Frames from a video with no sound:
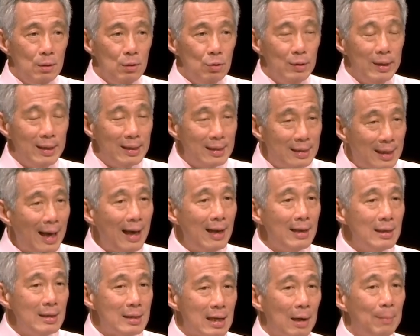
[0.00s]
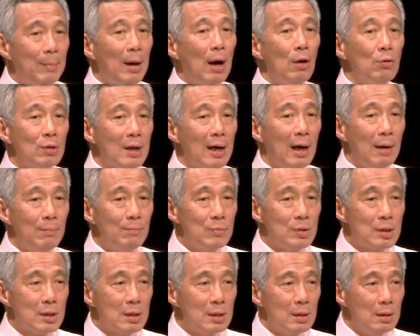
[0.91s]
You intend some
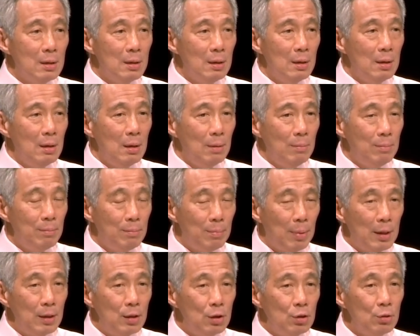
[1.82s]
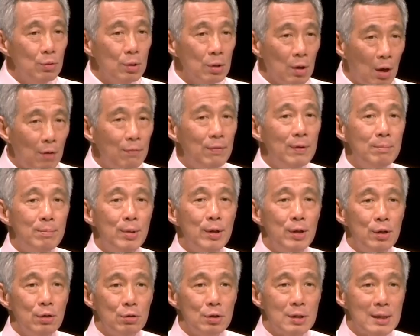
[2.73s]
outcomes, but you will often
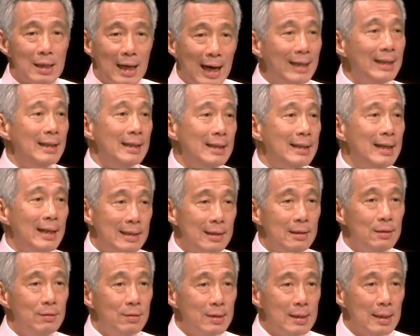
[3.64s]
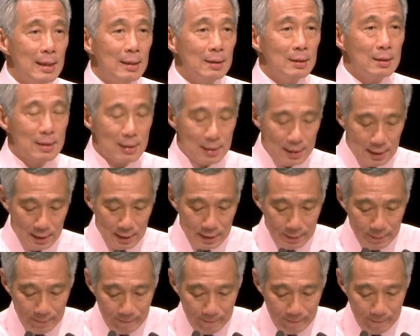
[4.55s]
produce unintended results.